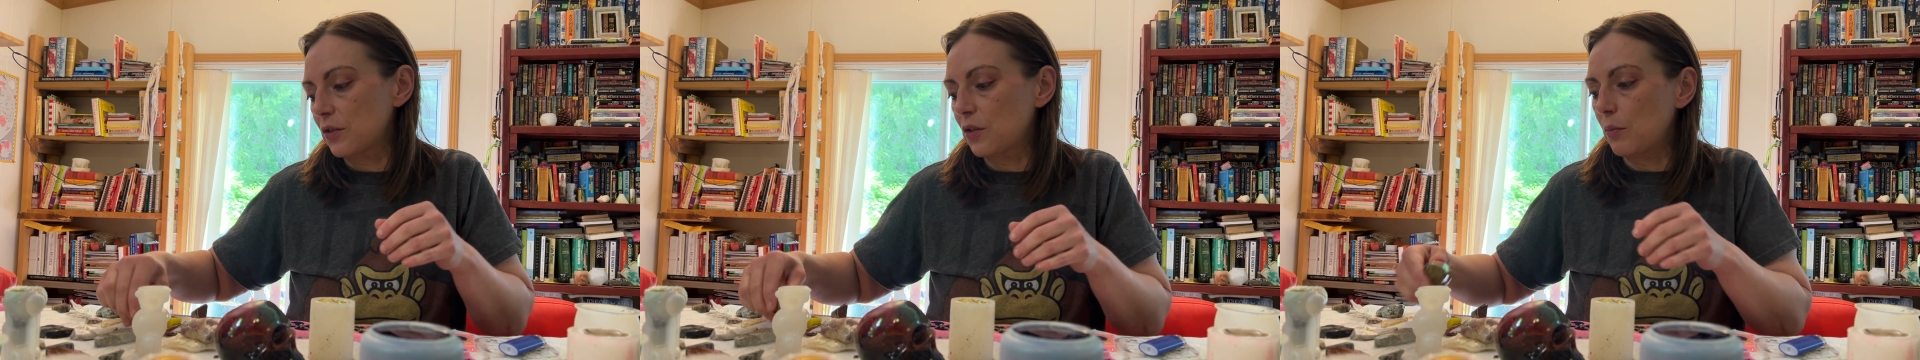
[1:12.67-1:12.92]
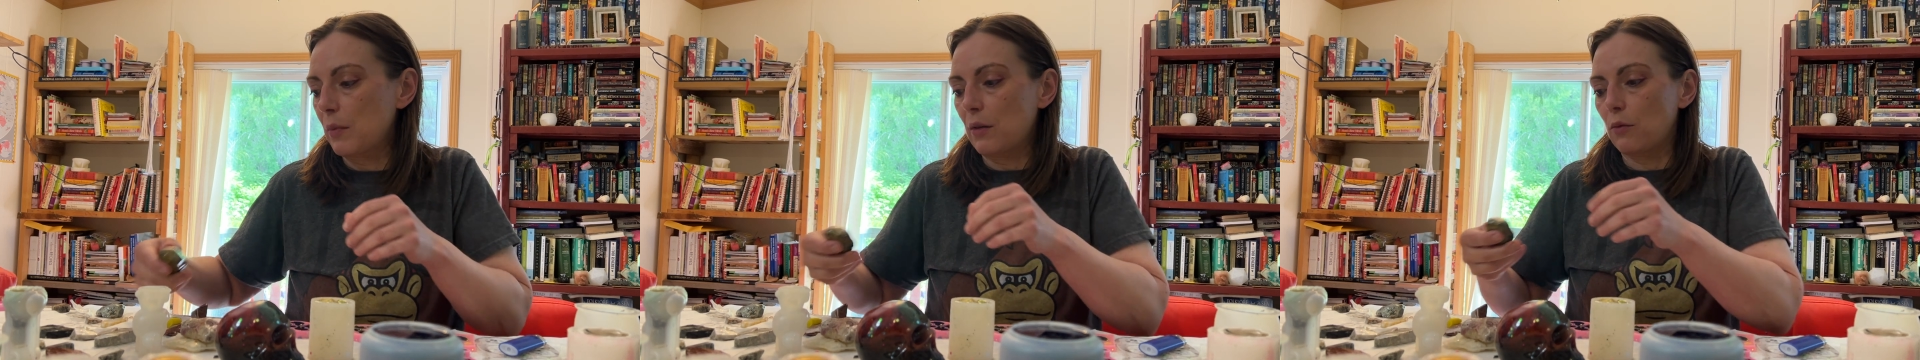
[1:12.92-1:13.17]
So
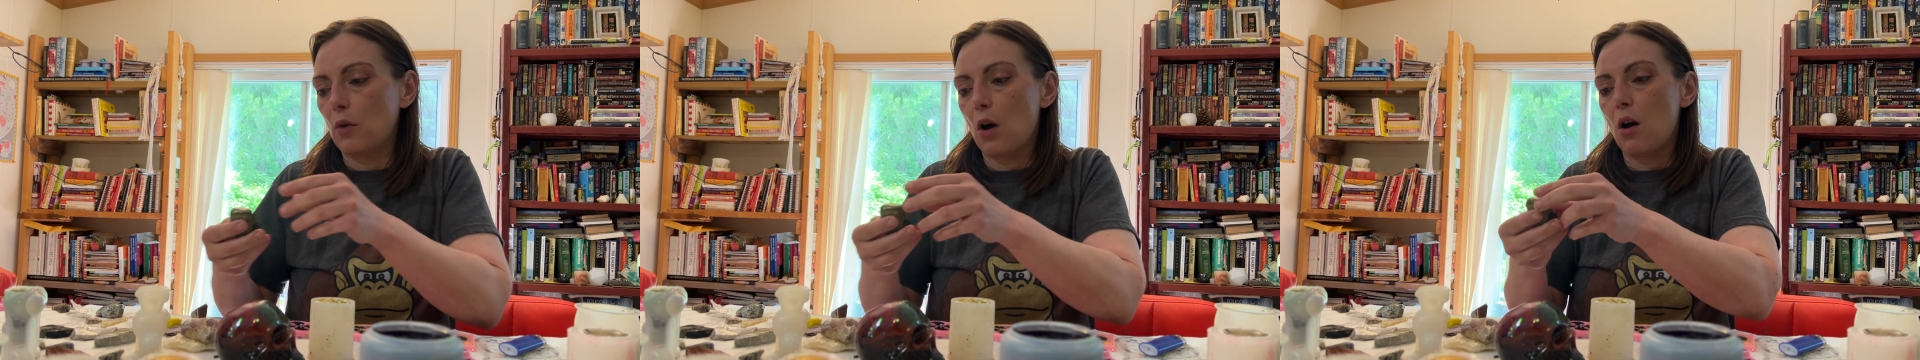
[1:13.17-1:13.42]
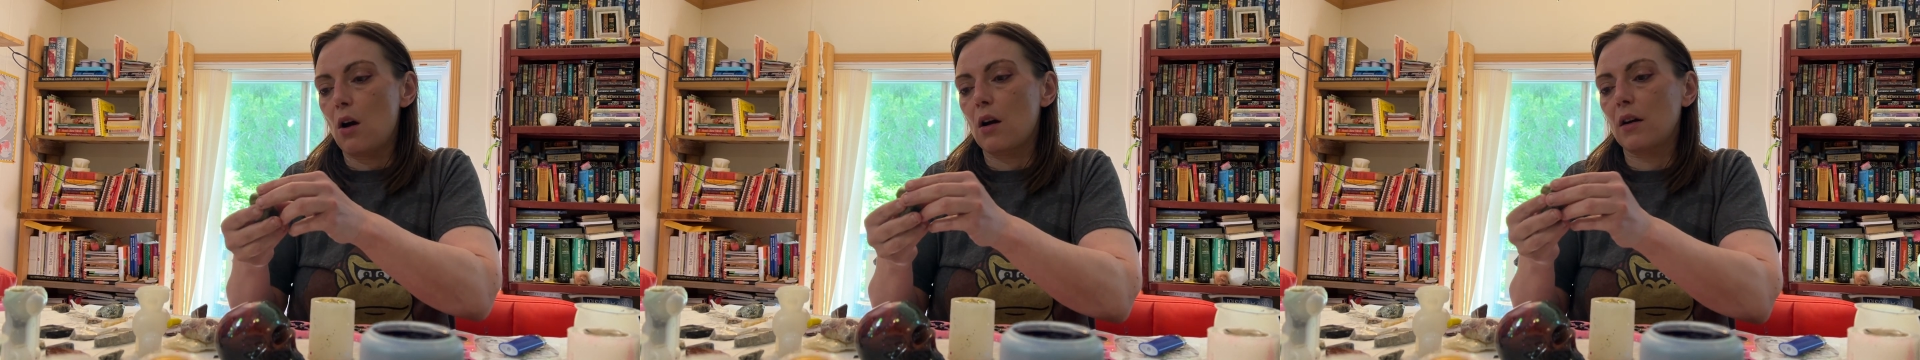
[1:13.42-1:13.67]
my
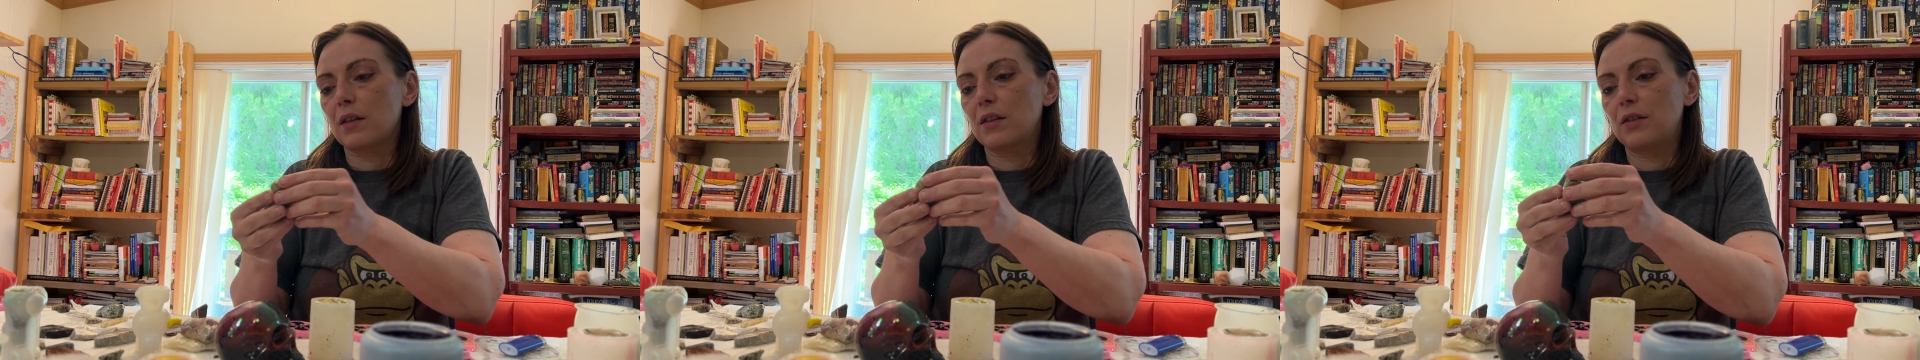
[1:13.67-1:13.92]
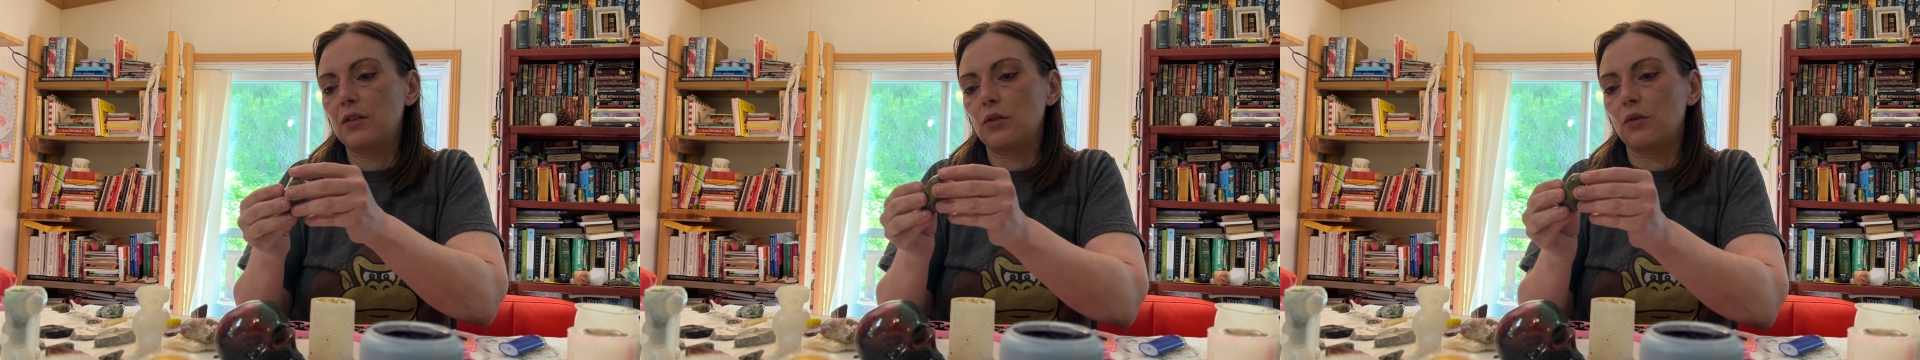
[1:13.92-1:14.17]
rocks
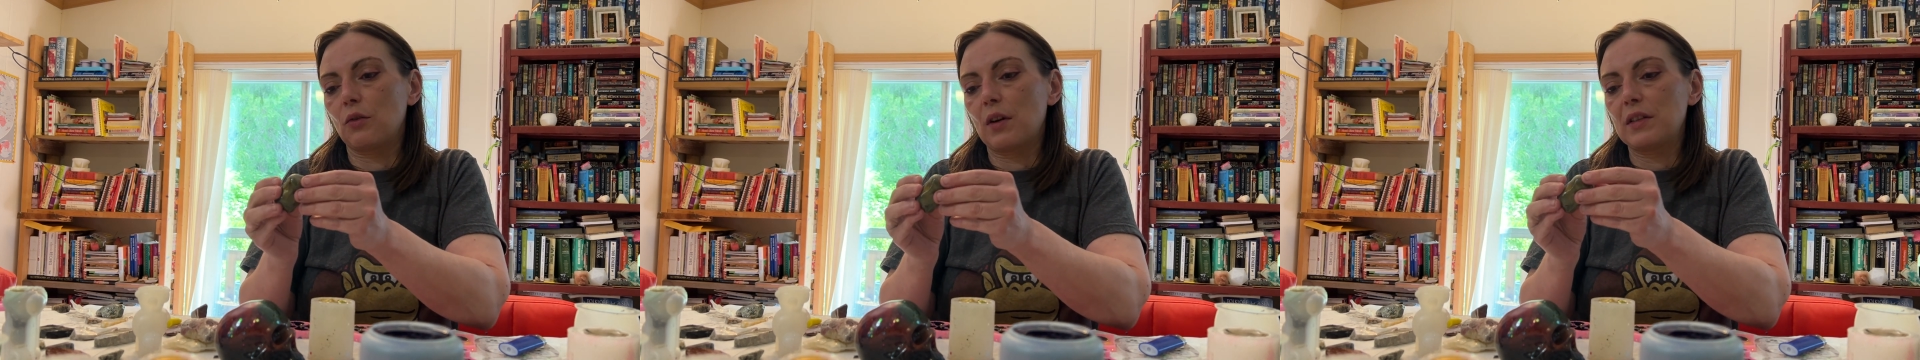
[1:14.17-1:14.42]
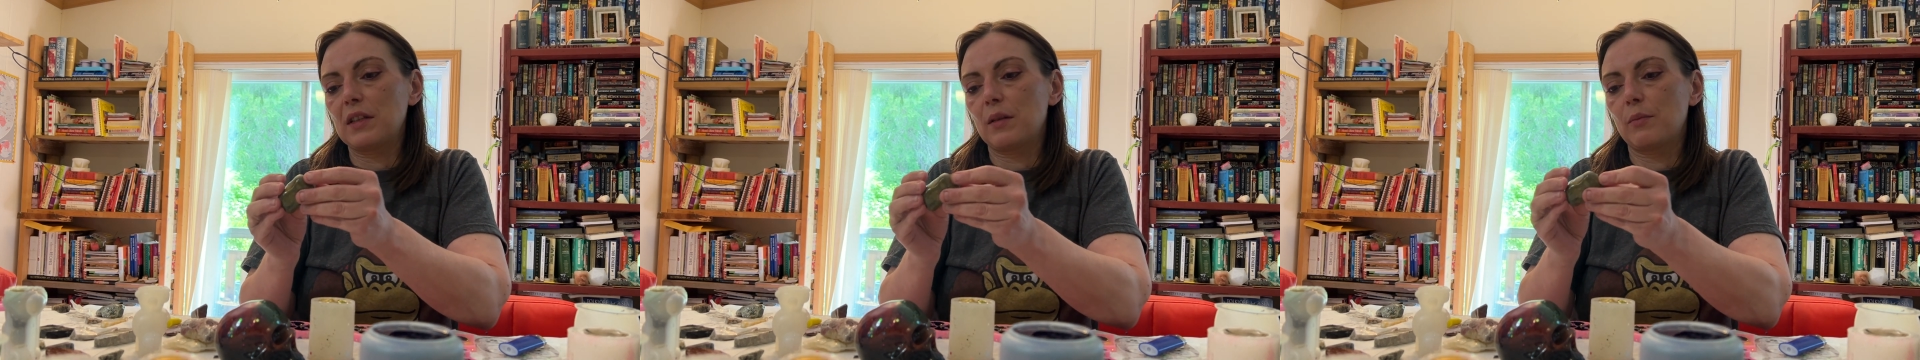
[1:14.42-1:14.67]
too, I
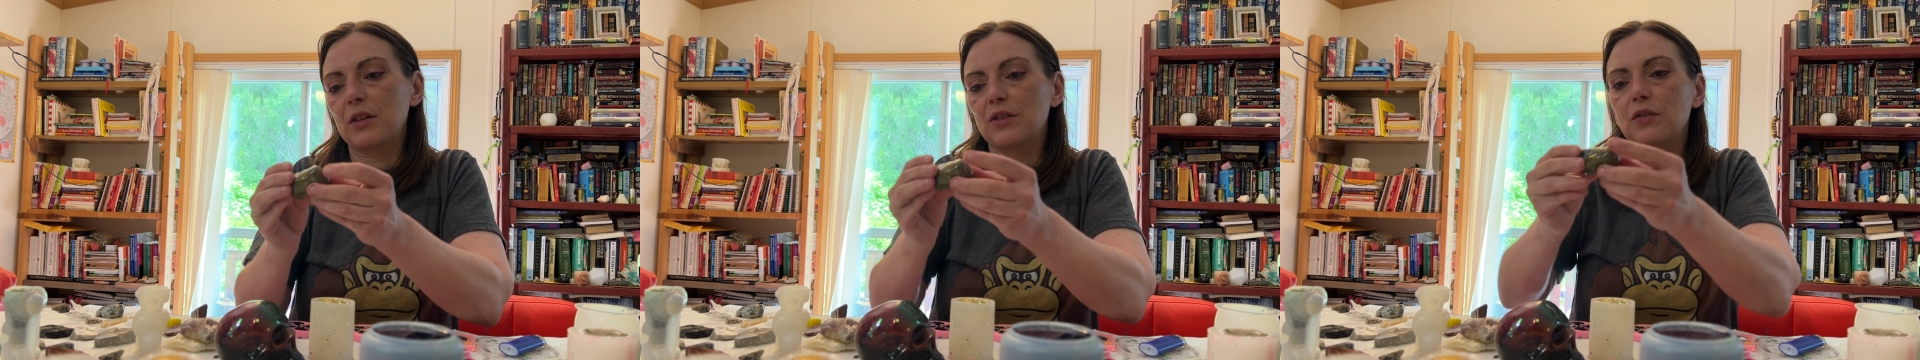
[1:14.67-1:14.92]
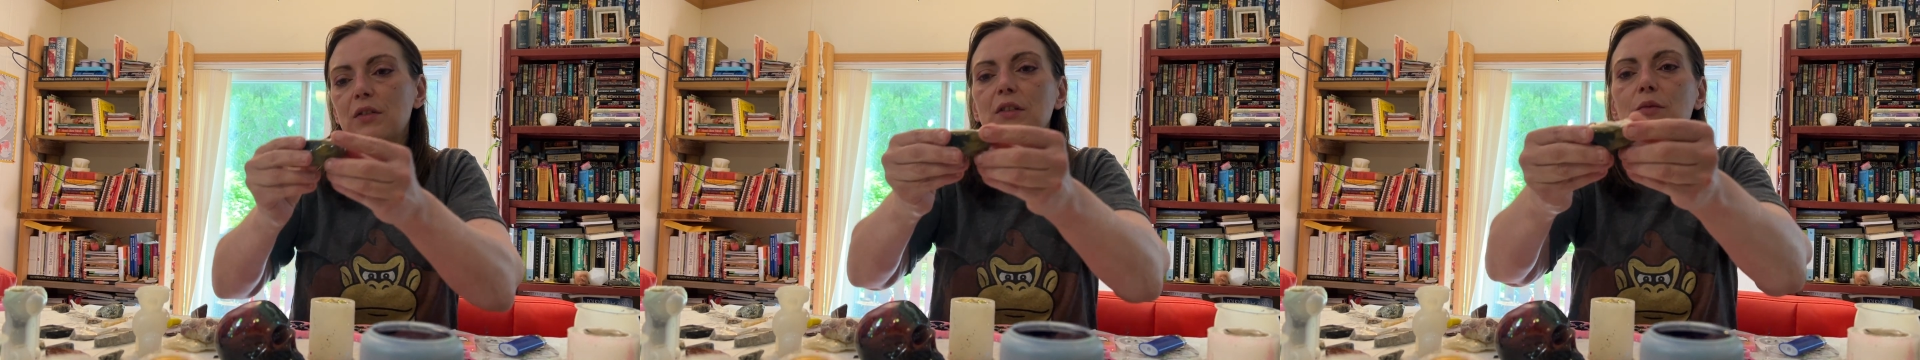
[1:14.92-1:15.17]
did a bunch
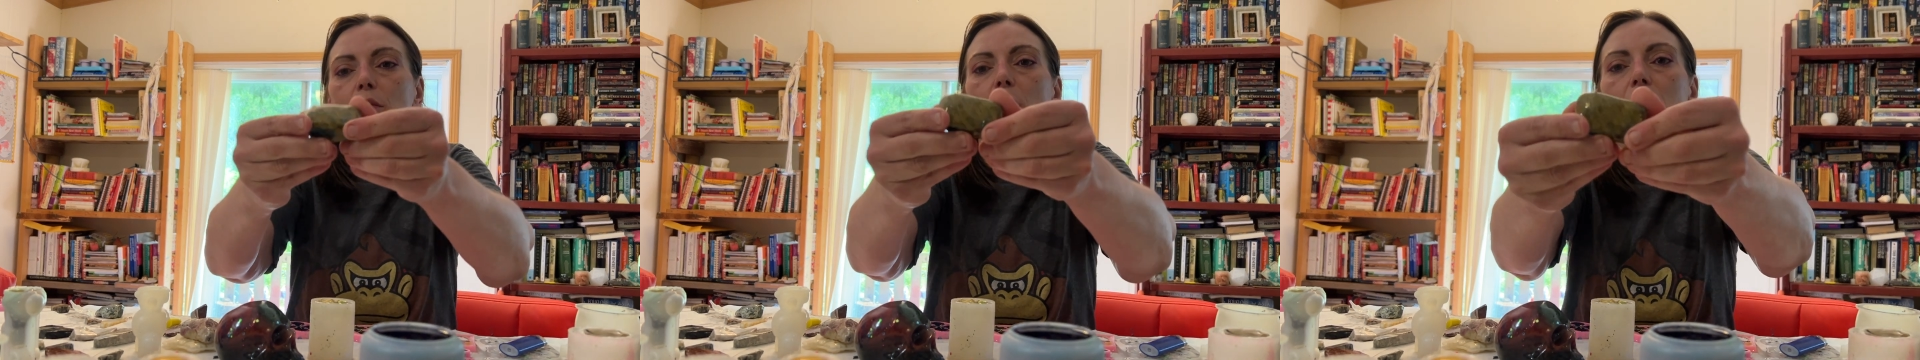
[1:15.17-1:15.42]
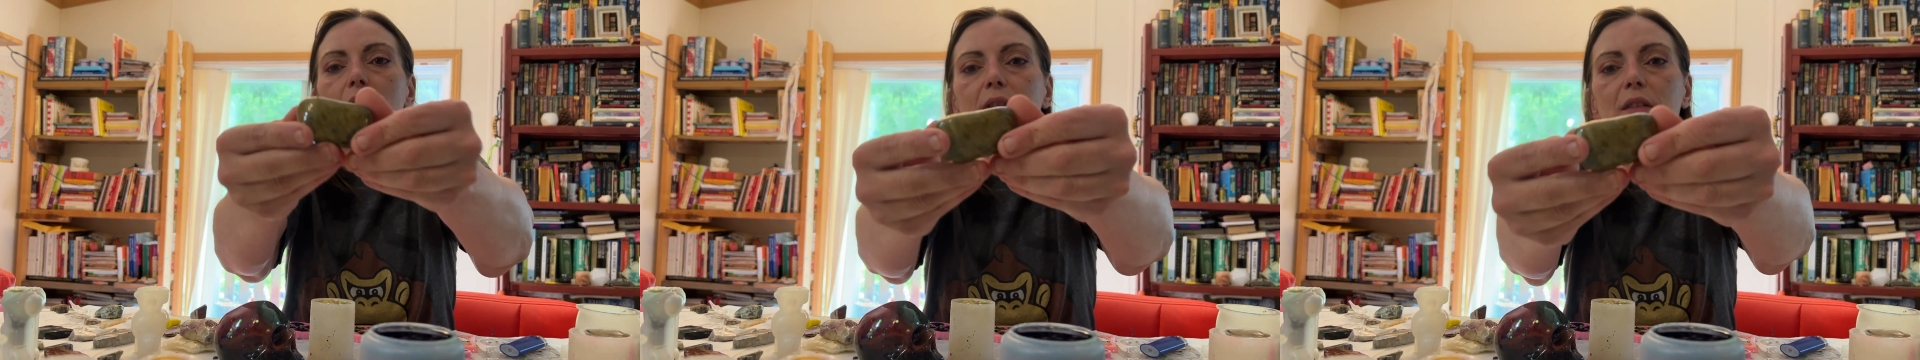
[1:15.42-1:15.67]
of these rocks.